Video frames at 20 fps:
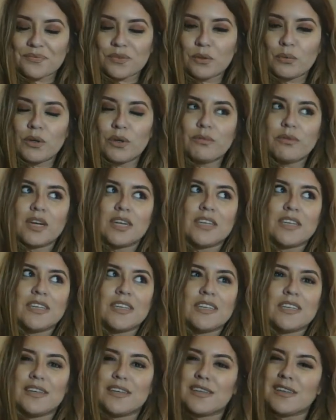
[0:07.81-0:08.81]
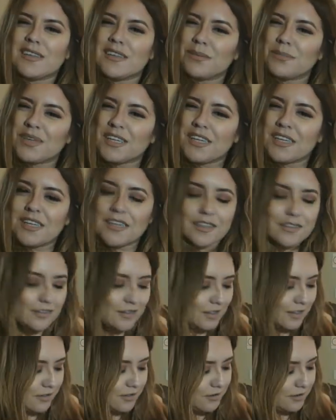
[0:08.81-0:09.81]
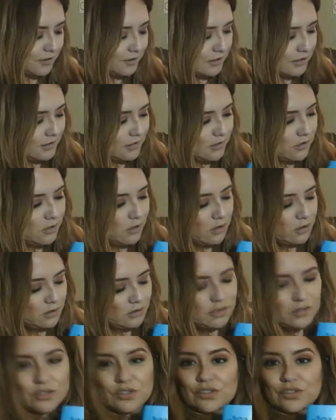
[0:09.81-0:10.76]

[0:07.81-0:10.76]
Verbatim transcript: We read it in the beginning of the year and it's called